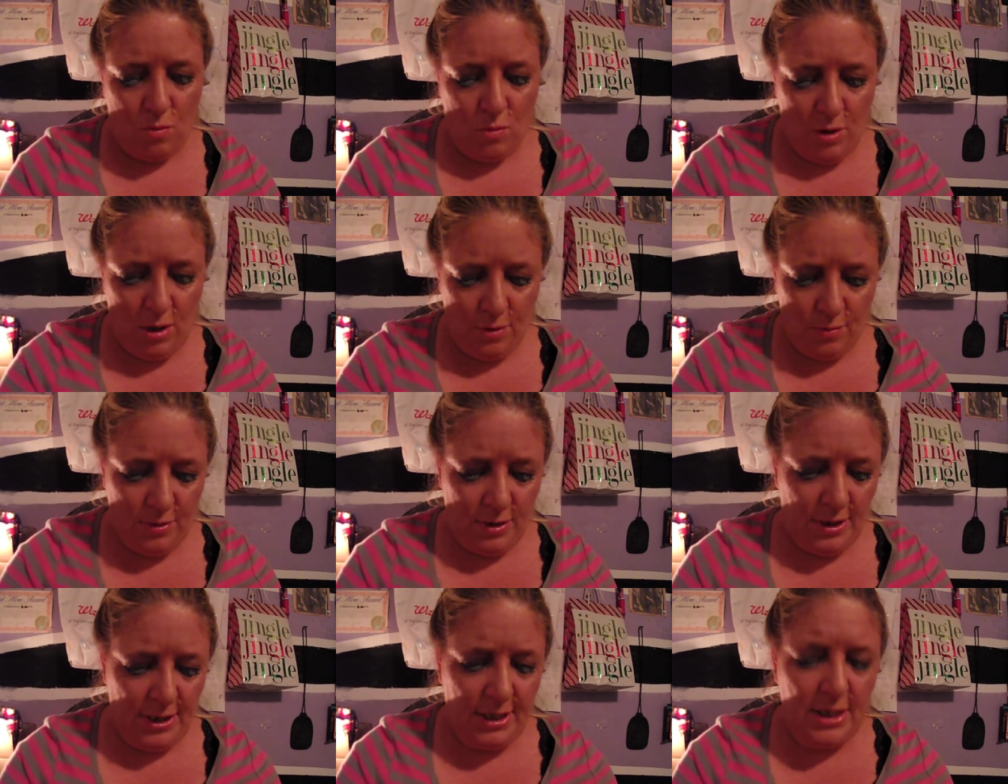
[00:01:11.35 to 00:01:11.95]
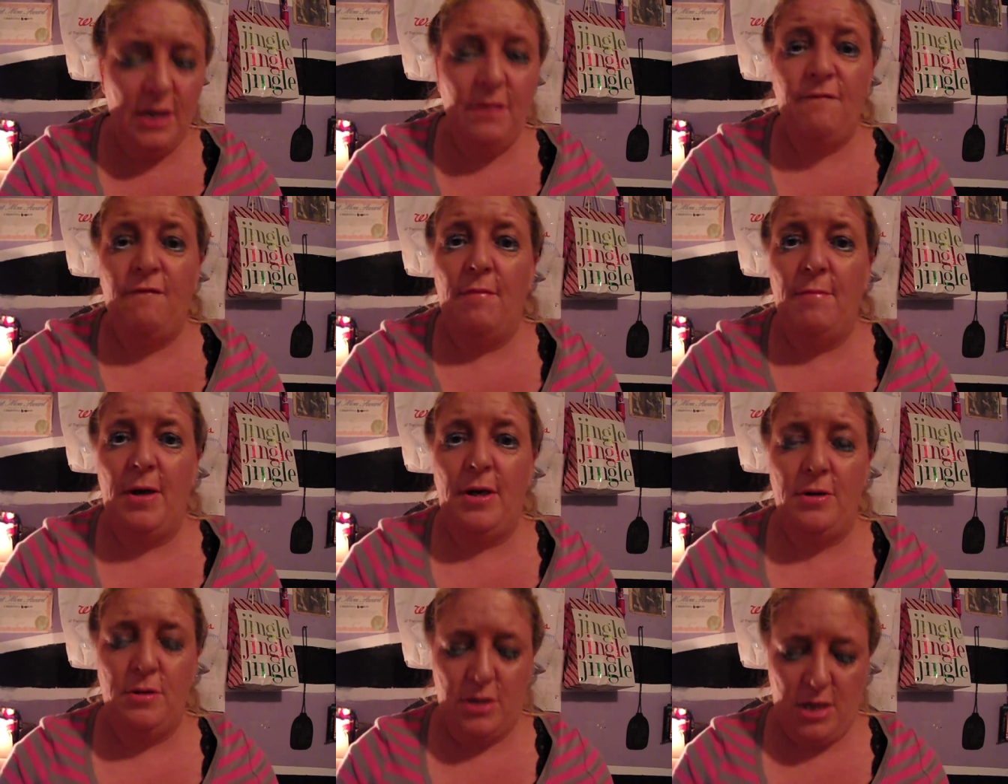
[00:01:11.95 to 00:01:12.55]
What I really need
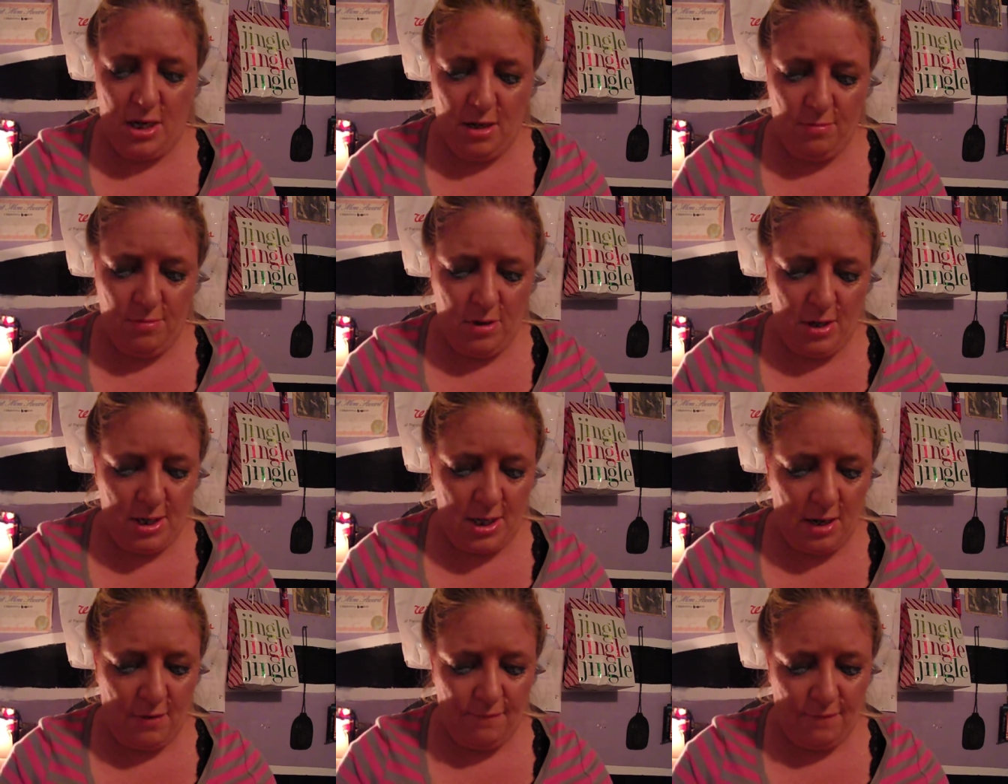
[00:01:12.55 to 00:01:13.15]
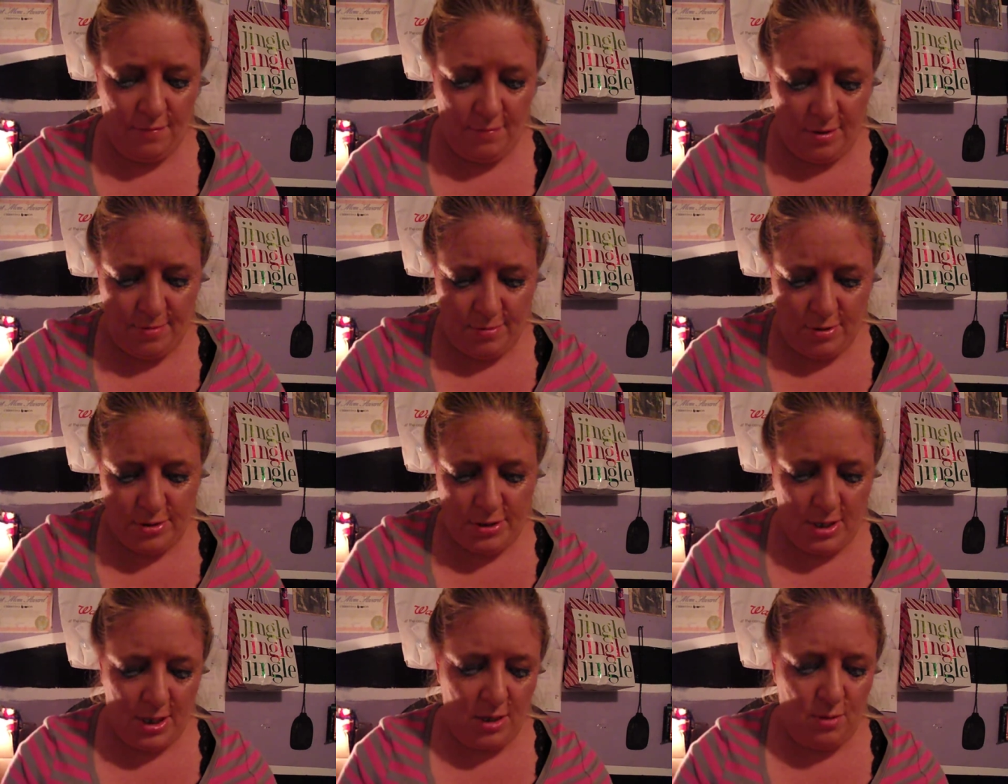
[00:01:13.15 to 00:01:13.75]
for my new camera I got for my
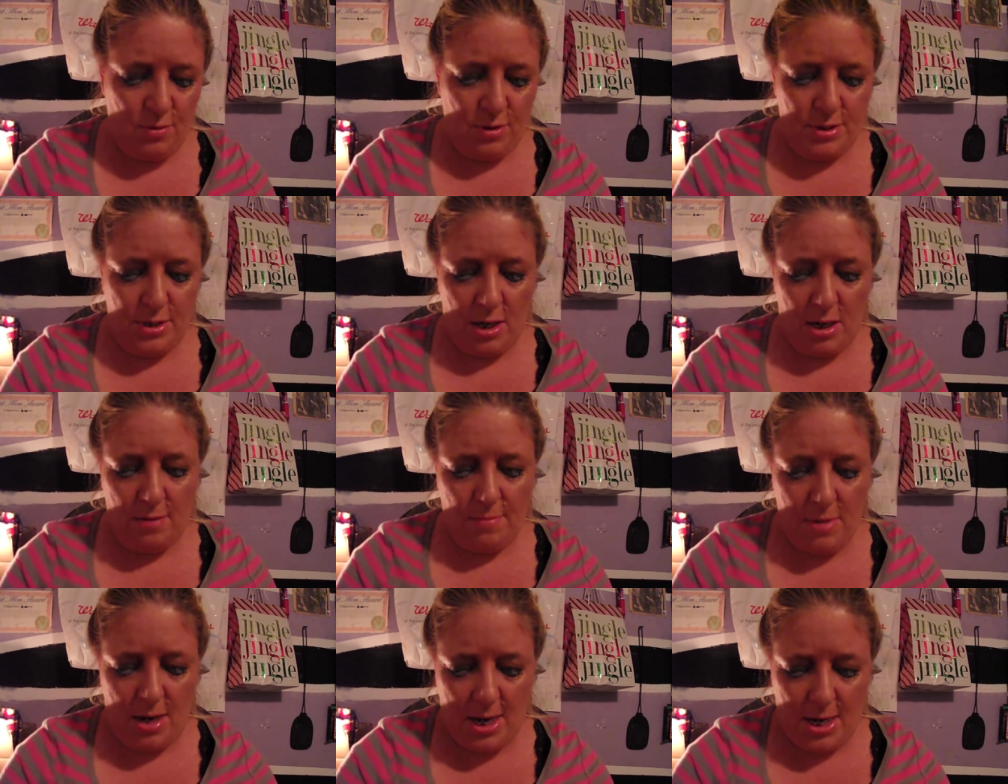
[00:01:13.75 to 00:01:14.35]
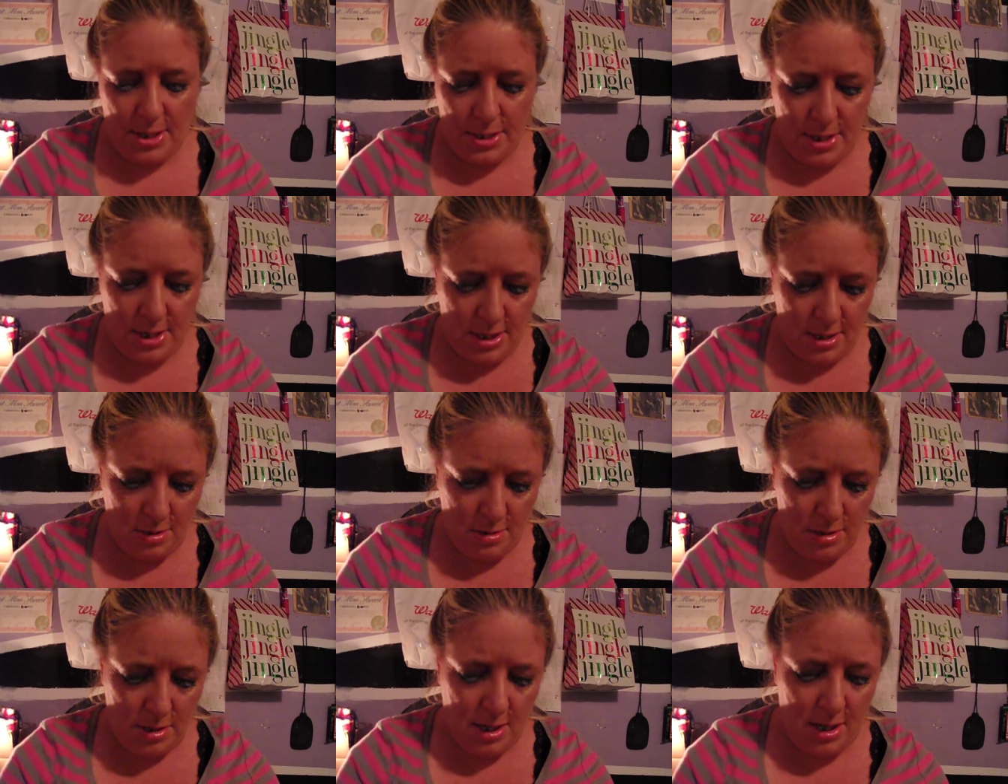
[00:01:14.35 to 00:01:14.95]
birthday, which I'm
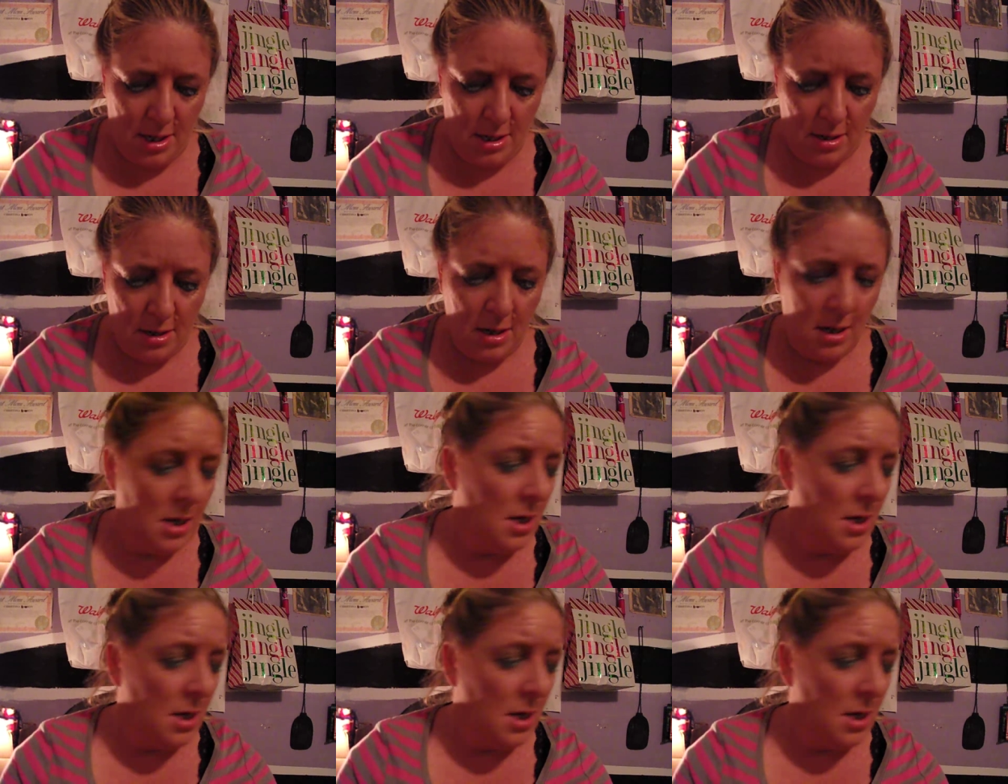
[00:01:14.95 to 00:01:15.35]
actually using,